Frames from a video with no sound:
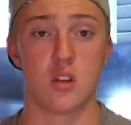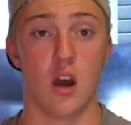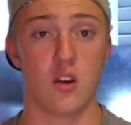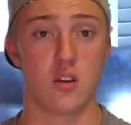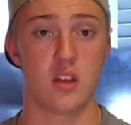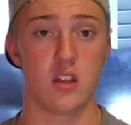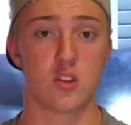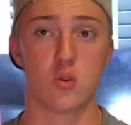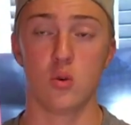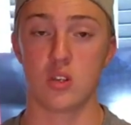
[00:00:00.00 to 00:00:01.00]
another thing
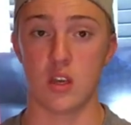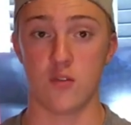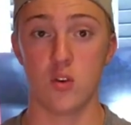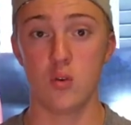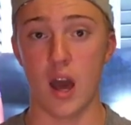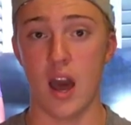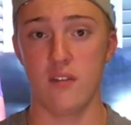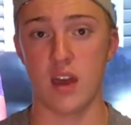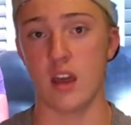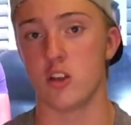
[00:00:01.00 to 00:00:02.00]
that's cool is if you
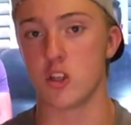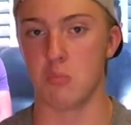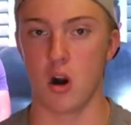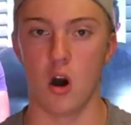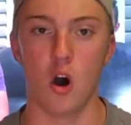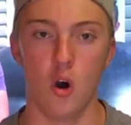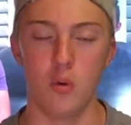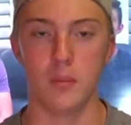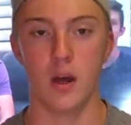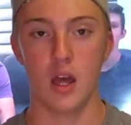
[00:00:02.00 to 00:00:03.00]
have a smart
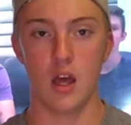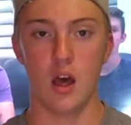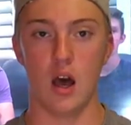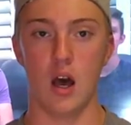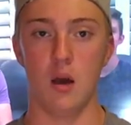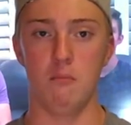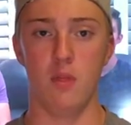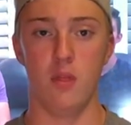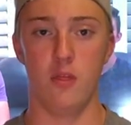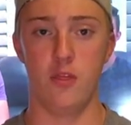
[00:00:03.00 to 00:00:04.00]
home,
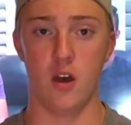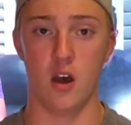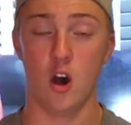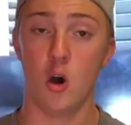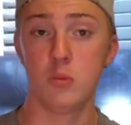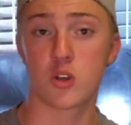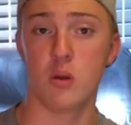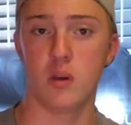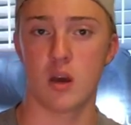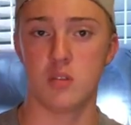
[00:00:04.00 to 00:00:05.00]
the home
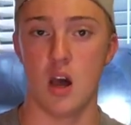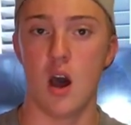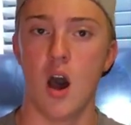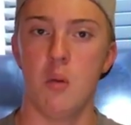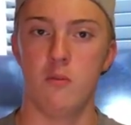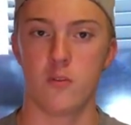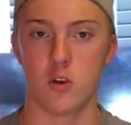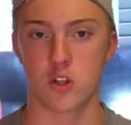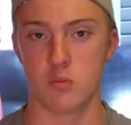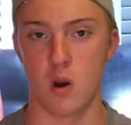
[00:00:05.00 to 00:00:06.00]
screen becomes a hub for
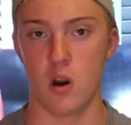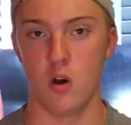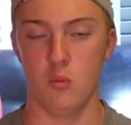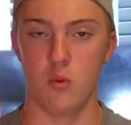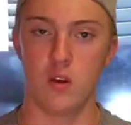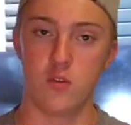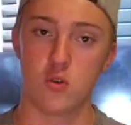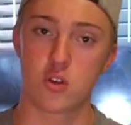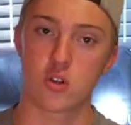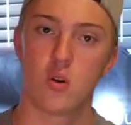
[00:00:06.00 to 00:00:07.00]
your smart home. If
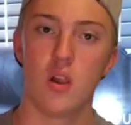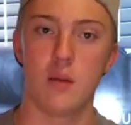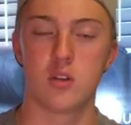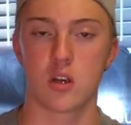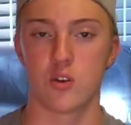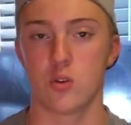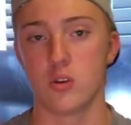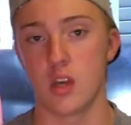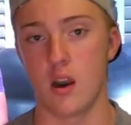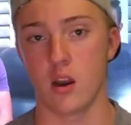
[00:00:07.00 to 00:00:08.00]
you scroll up to Control
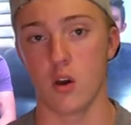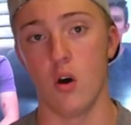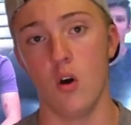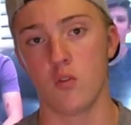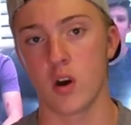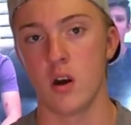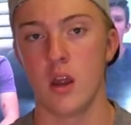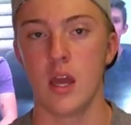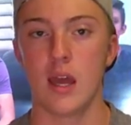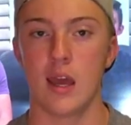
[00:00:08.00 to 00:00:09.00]
Center and go over,
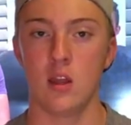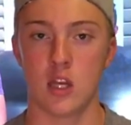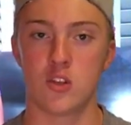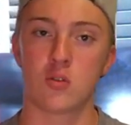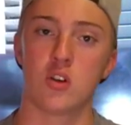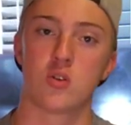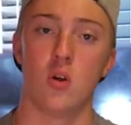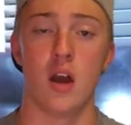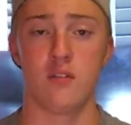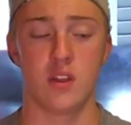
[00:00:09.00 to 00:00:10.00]
it lets you
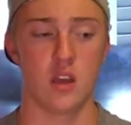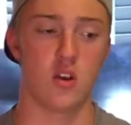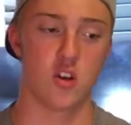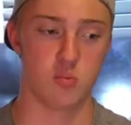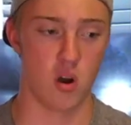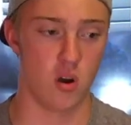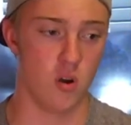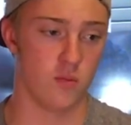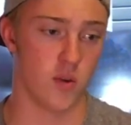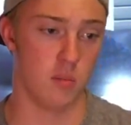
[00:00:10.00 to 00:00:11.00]
control everything in your smart
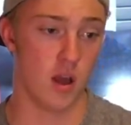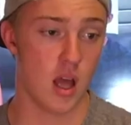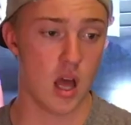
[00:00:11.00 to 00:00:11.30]
home, from